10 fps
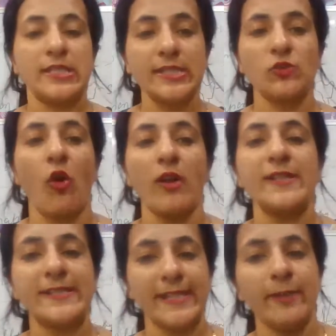It is
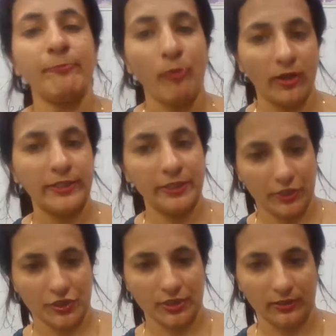called
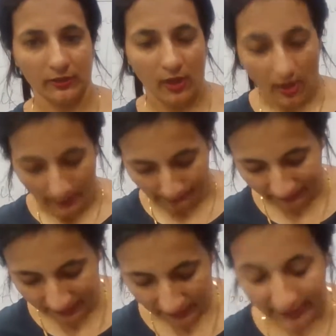self-pollination. But